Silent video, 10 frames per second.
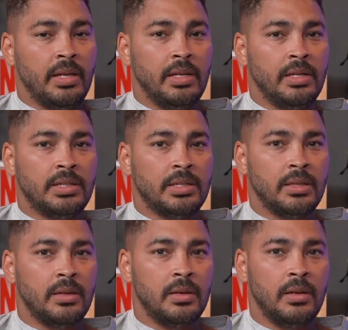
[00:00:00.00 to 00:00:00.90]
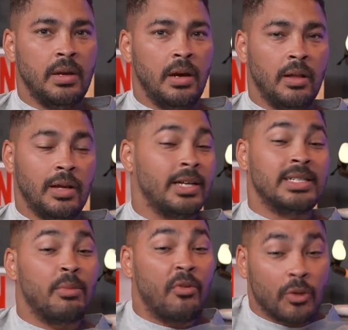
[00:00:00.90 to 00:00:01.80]
It's like I
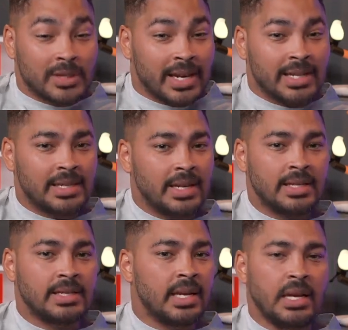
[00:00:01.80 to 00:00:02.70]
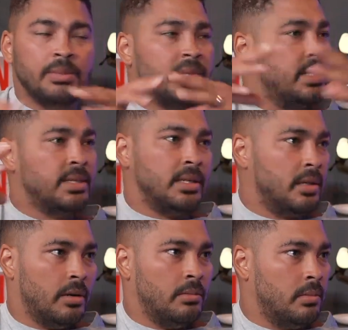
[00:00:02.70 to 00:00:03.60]
said before. It seems easy, you
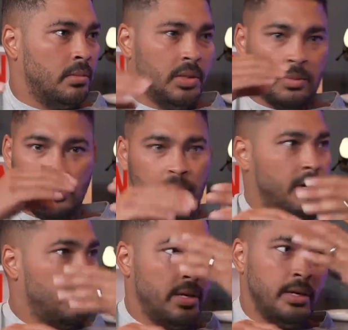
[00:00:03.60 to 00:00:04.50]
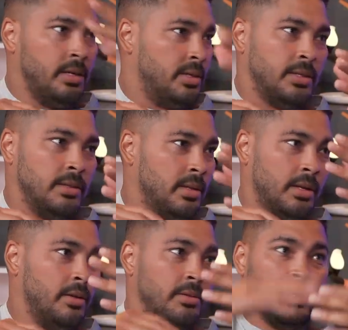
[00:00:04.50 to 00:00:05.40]
know. You buy here,
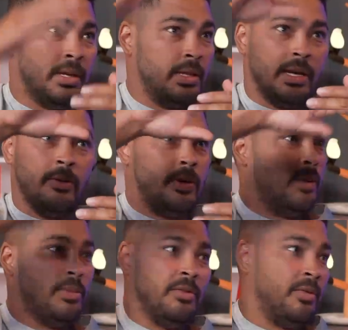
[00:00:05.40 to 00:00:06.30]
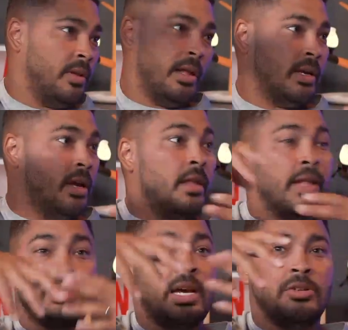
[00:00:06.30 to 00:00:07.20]
you get the equity uplift, and
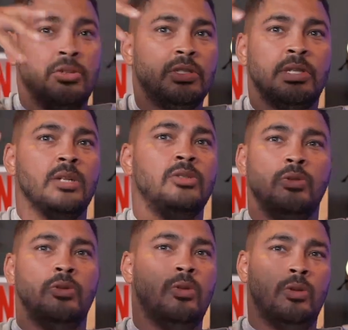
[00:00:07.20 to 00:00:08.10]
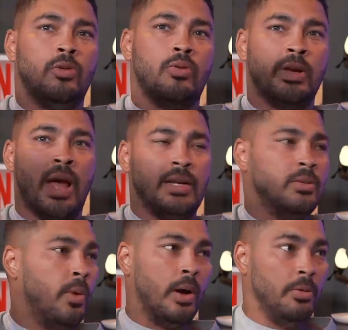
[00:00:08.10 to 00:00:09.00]
that's how you start to create
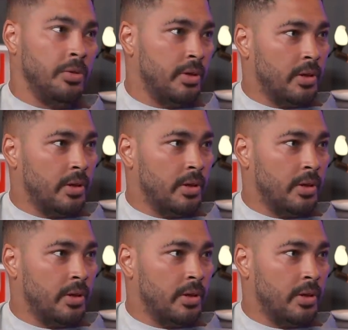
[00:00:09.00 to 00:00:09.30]
wealth.